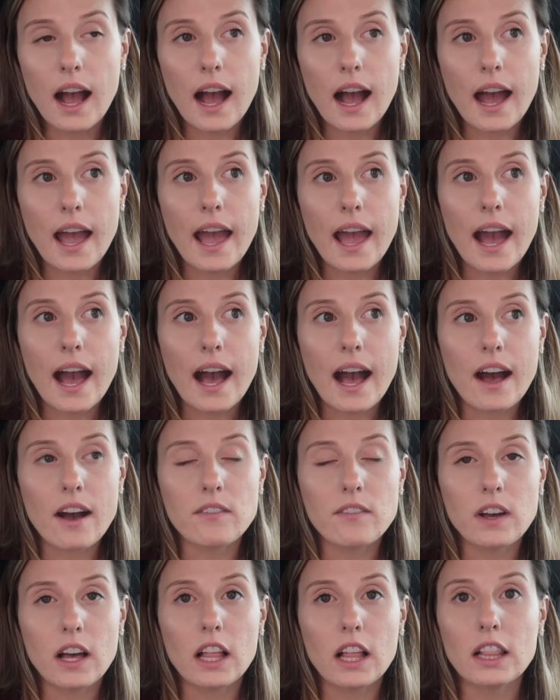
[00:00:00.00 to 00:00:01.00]
I
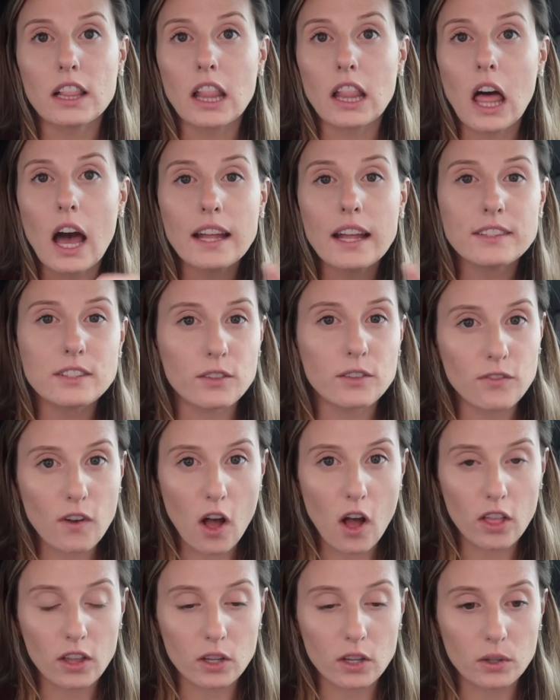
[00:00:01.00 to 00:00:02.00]
have lots of
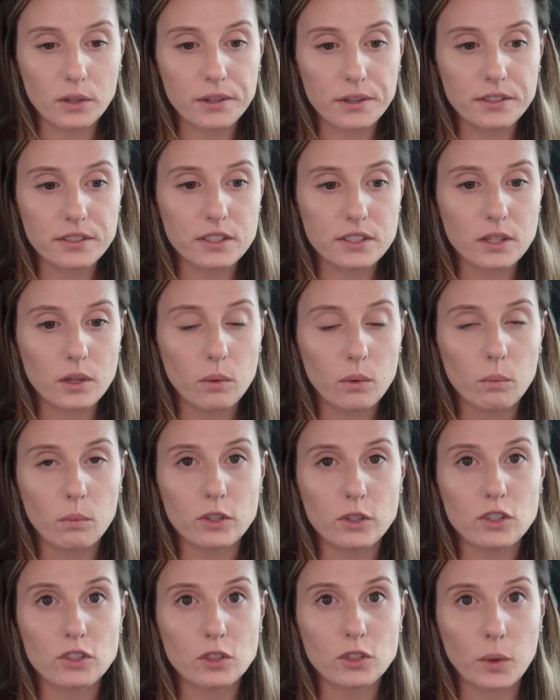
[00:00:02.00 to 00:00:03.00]
follicles,
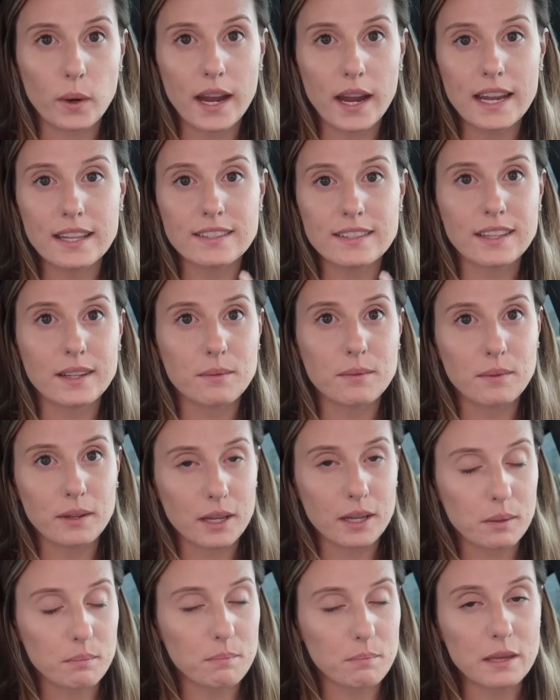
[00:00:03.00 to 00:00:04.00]
which is great. It's like
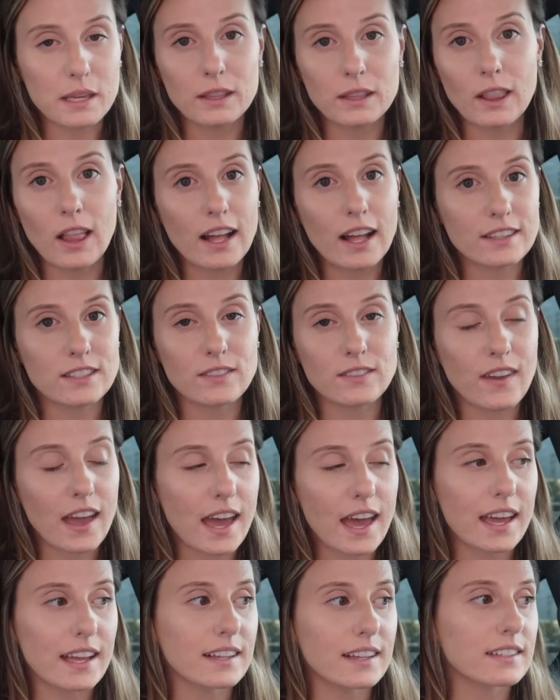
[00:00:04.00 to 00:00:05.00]
gonna be lots of
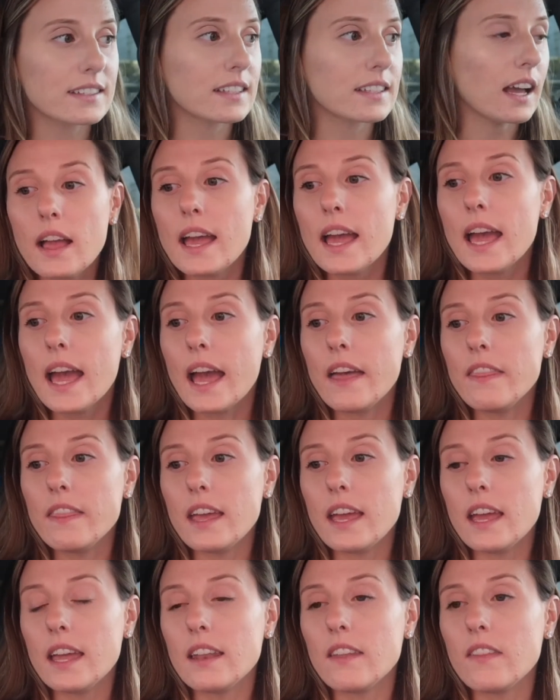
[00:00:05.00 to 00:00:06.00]
eggs. And
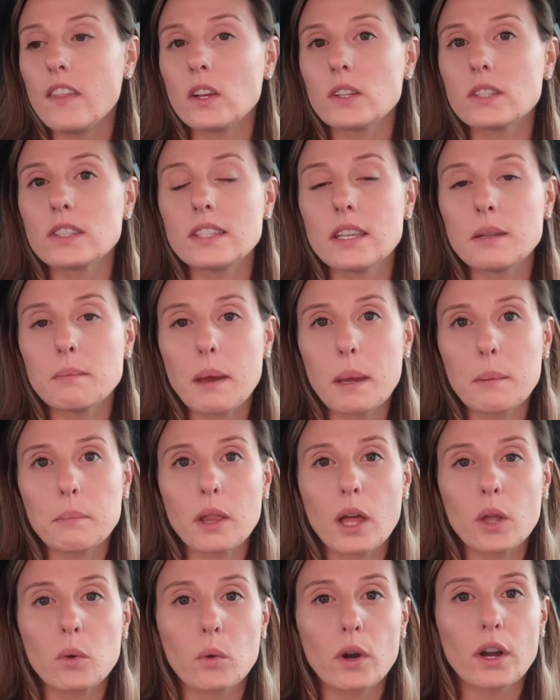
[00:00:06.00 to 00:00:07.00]
then they'll send my
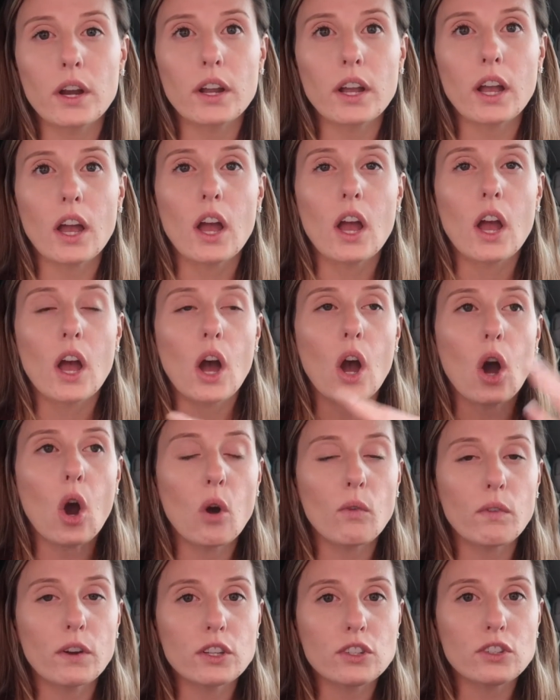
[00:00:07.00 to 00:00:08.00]
blood work
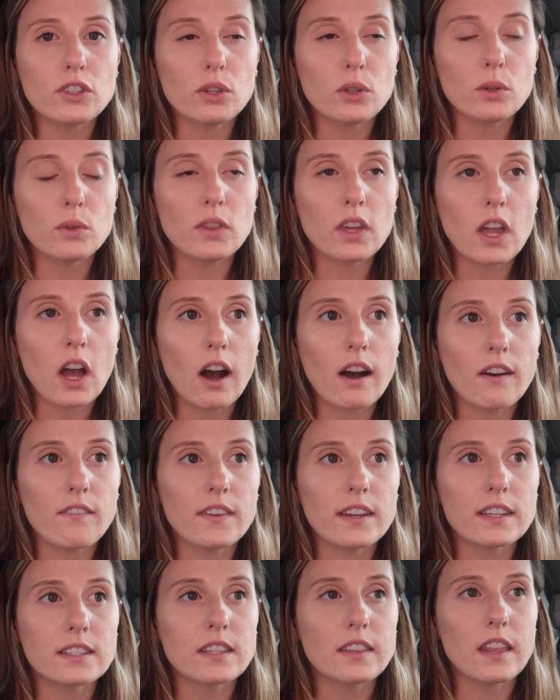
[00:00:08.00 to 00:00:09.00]
over to the
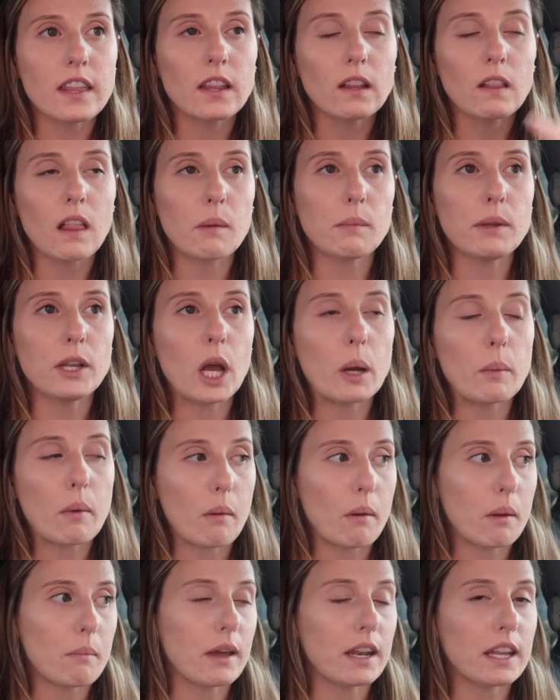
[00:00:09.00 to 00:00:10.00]
office and then they'll let me know
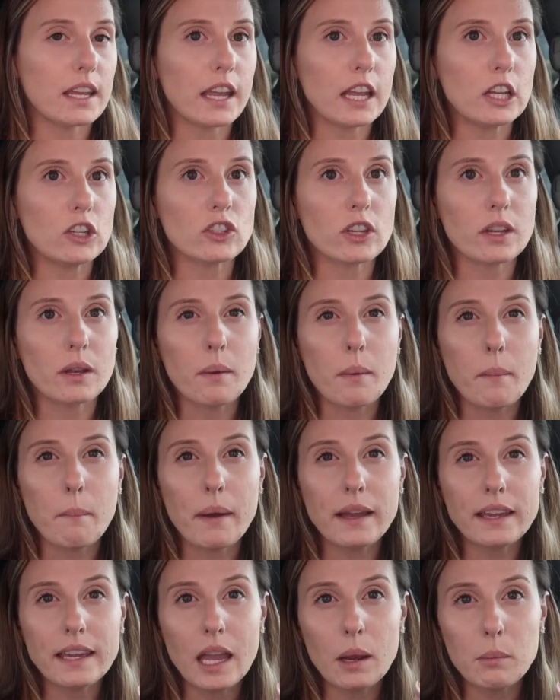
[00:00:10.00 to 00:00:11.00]
about my medication.
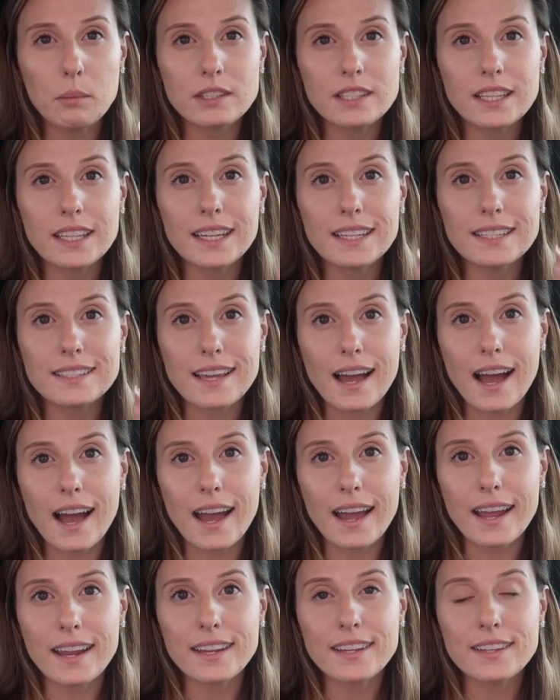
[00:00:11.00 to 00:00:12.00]
My camera's gonna
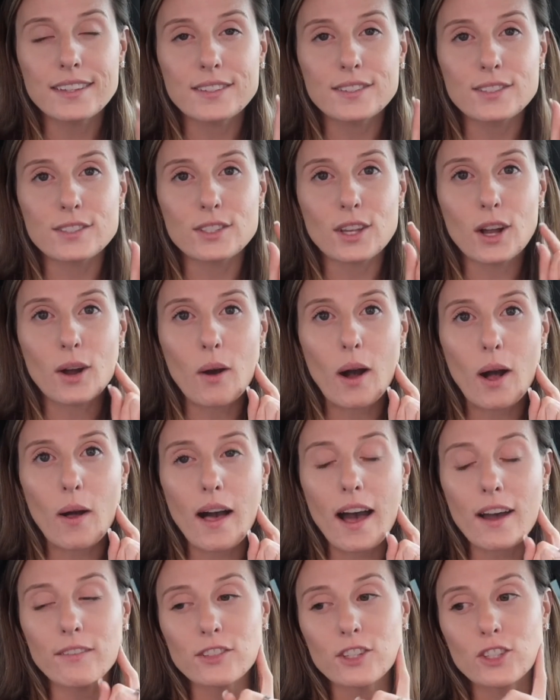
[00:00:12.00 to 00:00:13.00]
die, so I'll
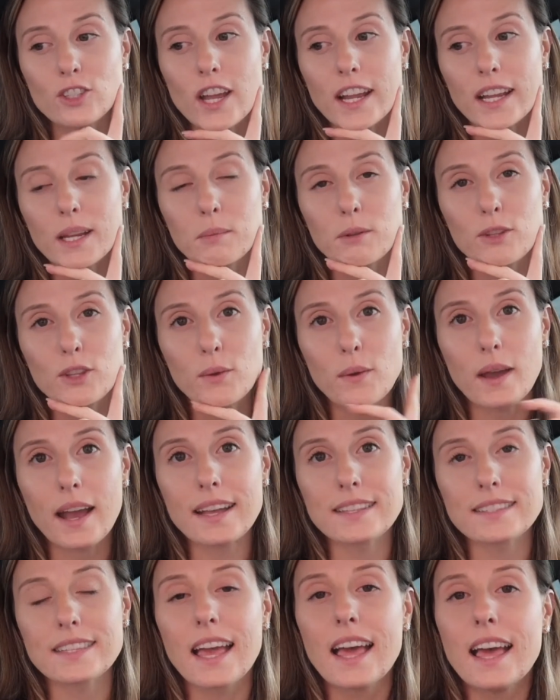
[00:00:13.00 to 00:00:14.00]
have to check in with you
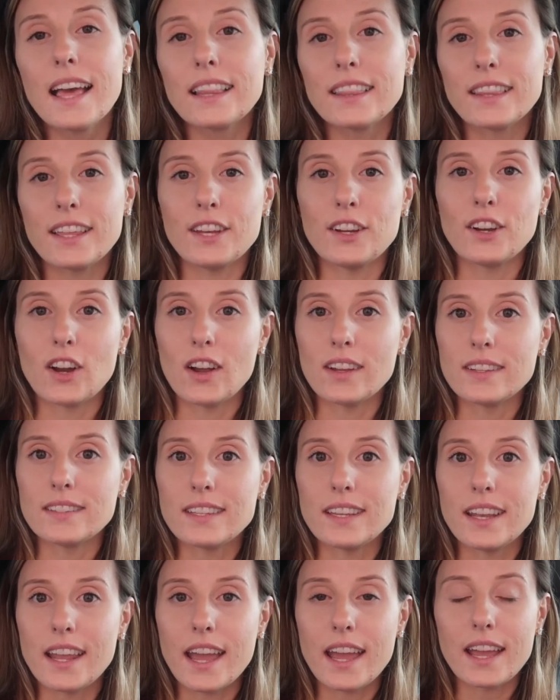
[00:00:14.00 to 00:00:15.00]
guys later on
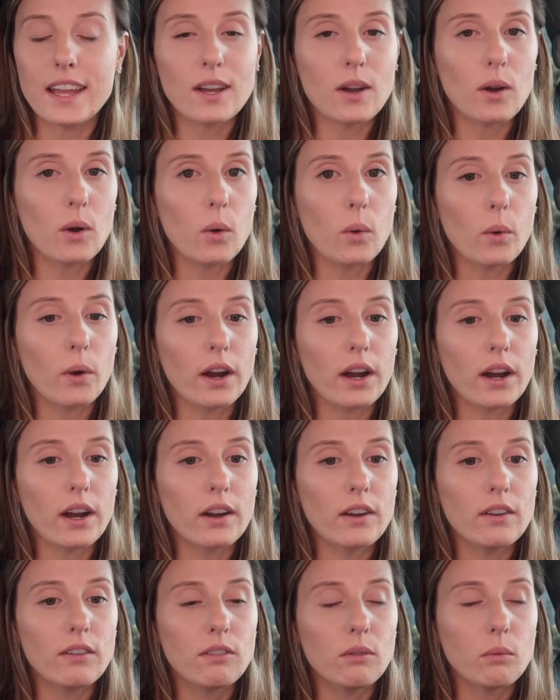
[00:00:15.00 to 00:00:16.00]
today
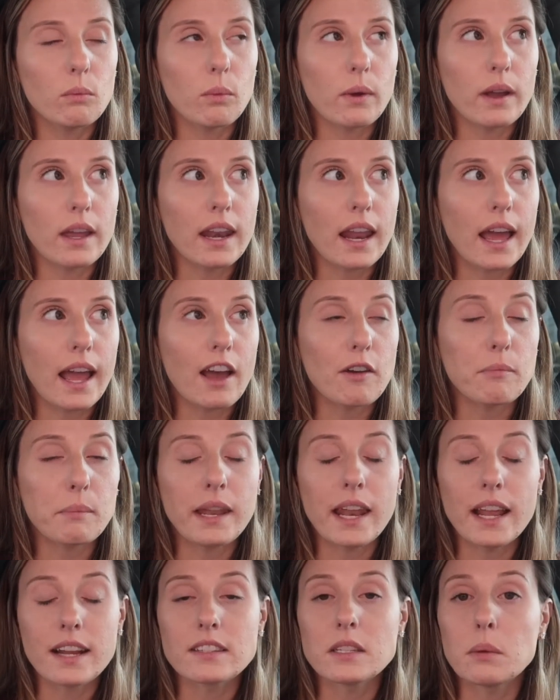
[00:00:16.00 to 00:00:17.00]
or when I have
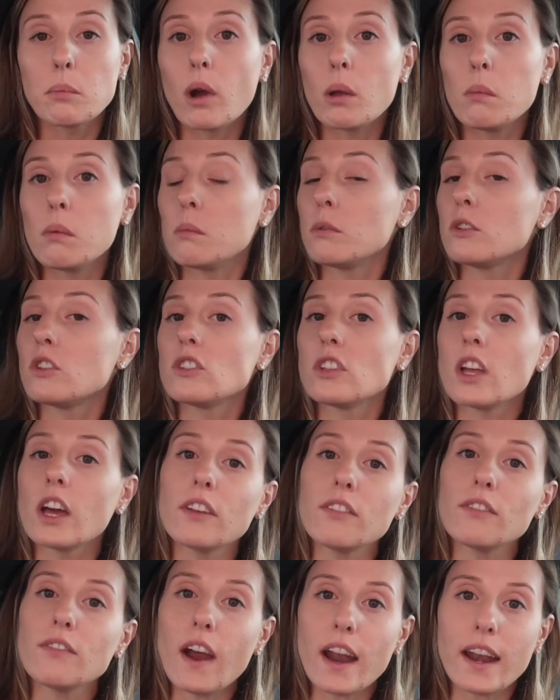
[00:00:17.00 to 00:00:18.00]
my next appointment, which is
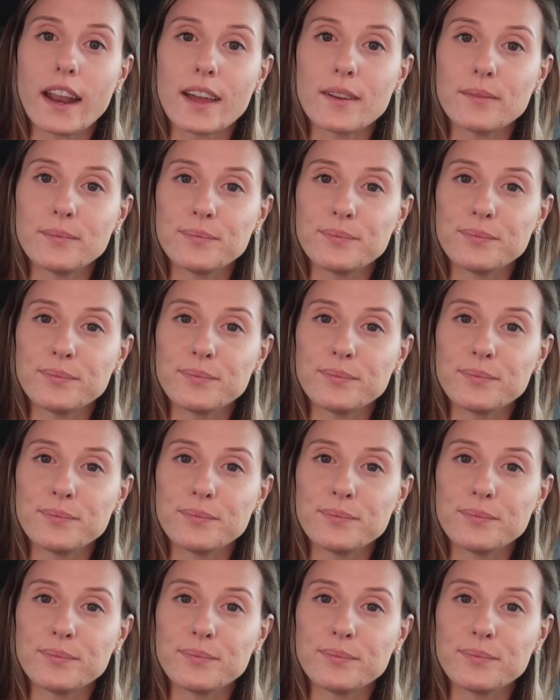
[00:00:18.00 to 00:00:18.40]
on Friday.